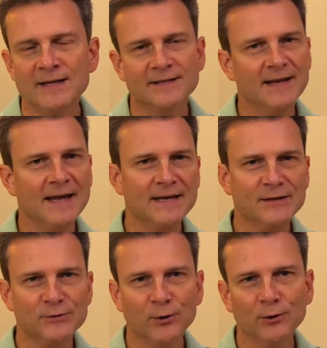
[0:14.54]

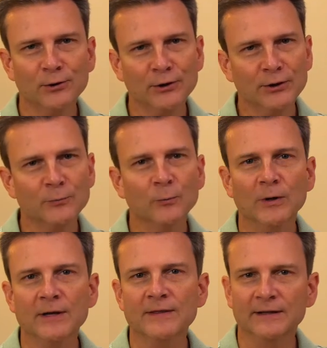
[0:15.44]
Today, you'll learn
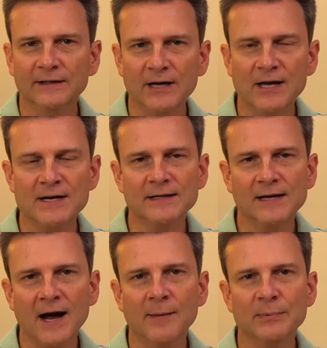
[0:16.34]
what the cut,
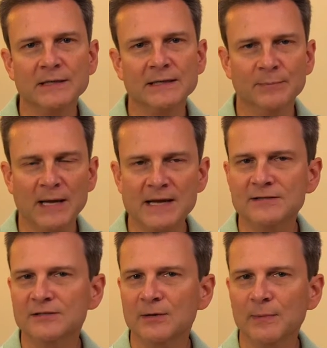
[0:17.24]
copy, and
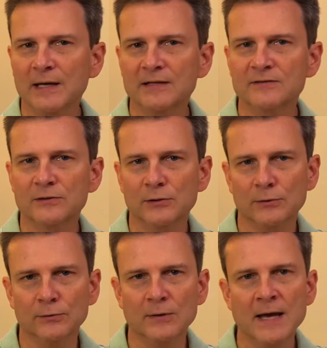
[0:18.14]
paste commands
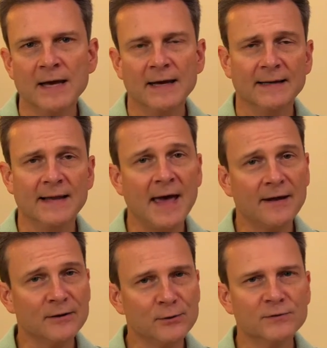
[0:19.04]
do and how
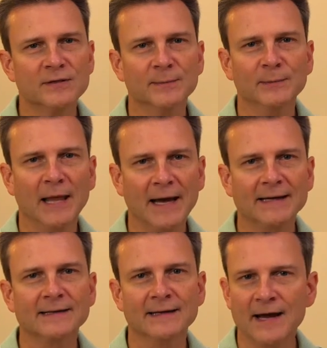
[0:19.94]
to use them
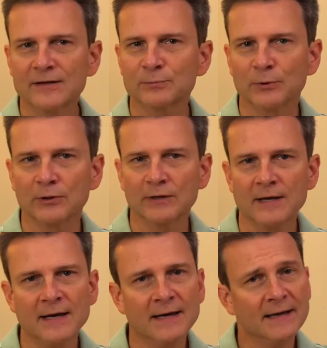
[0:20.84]
like an expert.
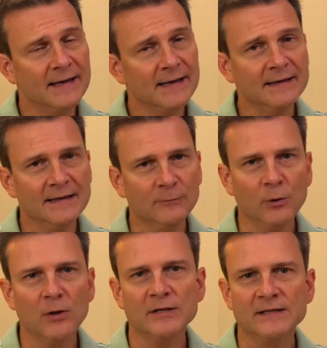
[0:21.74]
And it
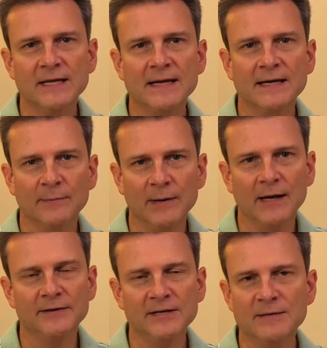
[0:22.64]
will only take
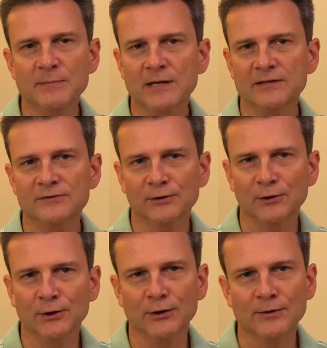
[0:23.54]
about 10 minutes to
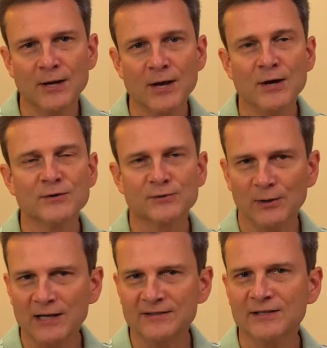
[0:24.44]
learn. So
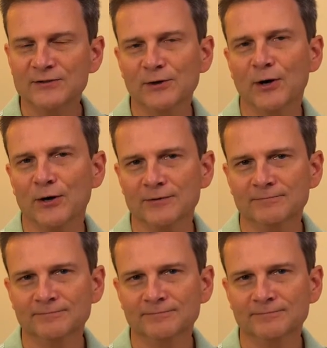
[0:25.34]
let's get started.